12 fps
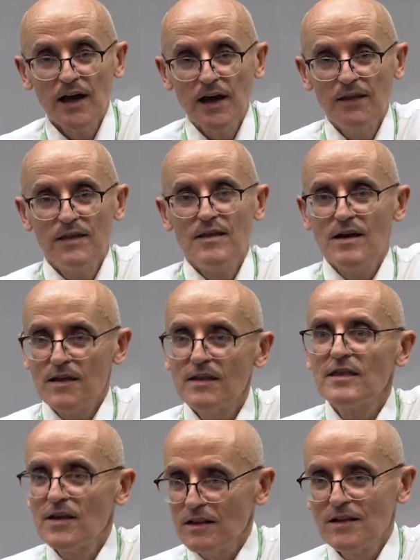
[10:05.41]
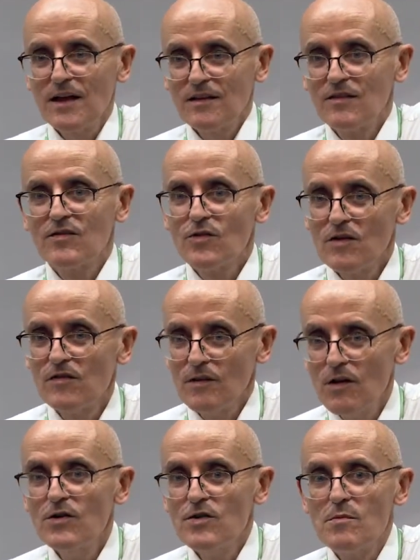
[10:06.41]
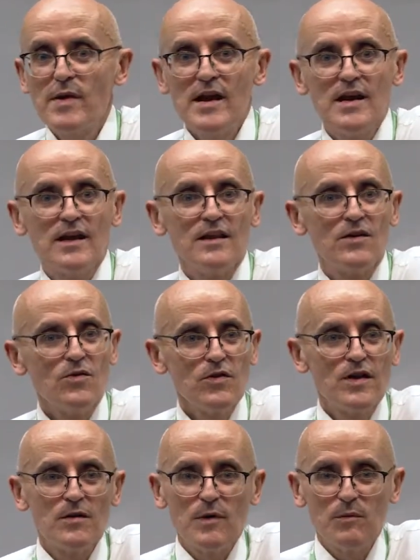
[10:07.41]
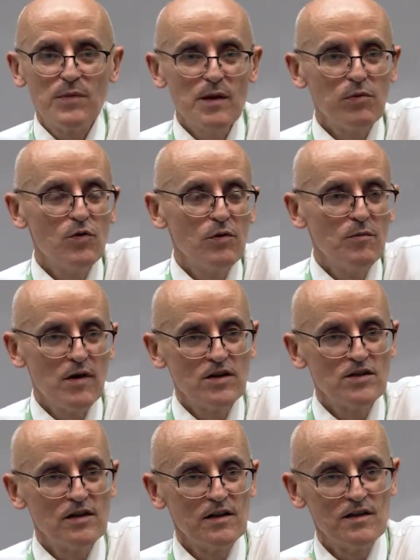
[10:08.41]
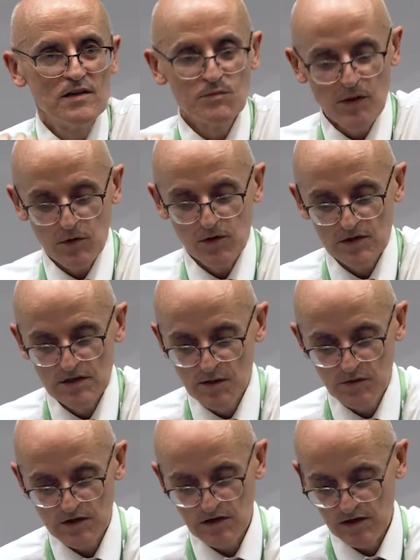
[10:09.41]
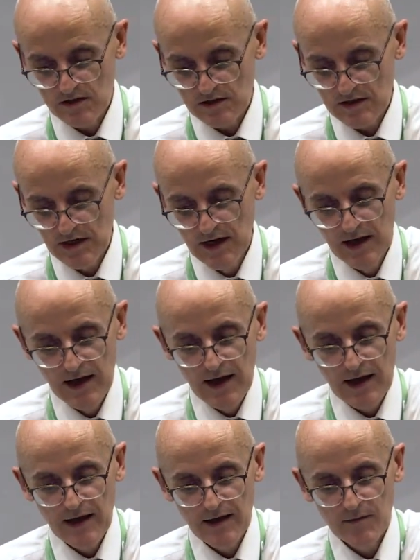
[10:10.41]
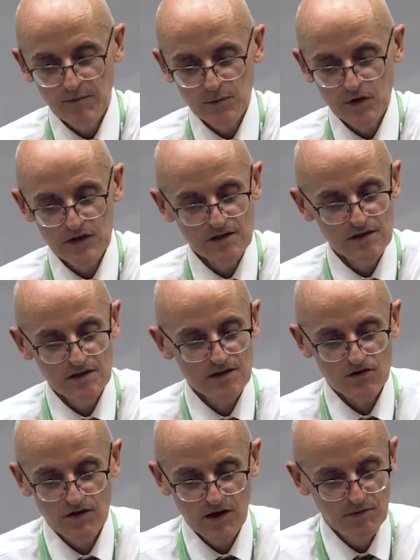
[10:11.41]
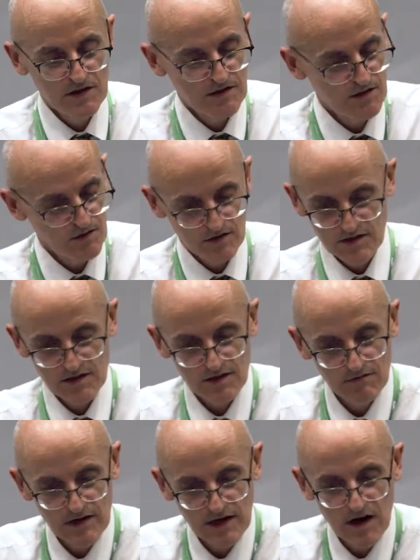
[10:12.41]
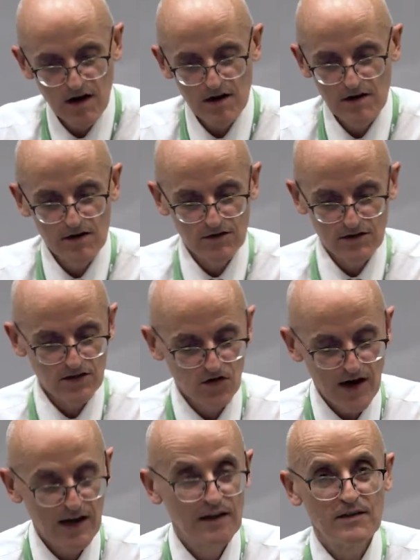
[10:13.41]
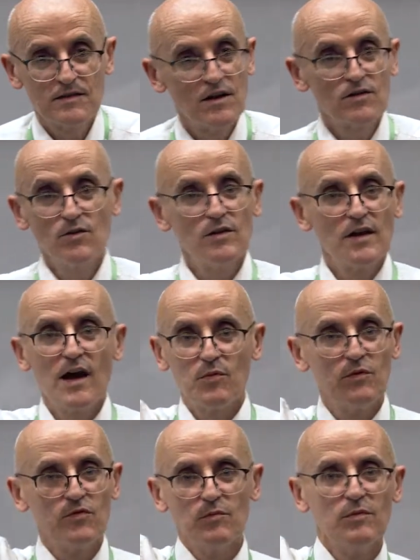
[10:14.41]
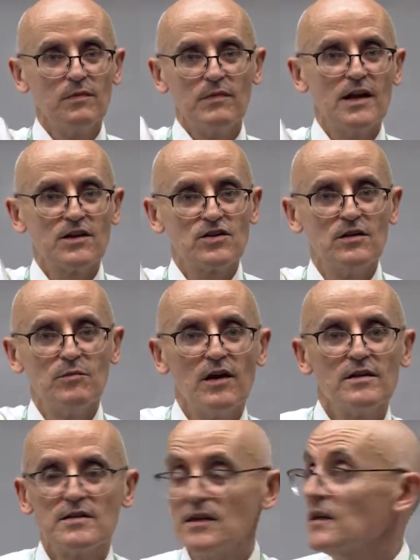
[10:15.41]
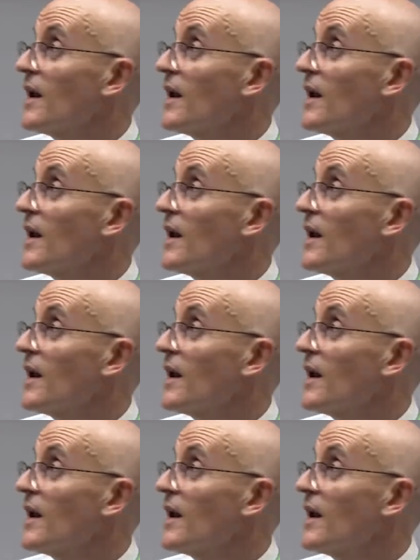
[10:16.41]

And I think that's sort of underpinning the whole thing about people who are marginalised, people who are stigmatised. But this is described as, this is a really hard nut to crack. It's not going to happen from national policy.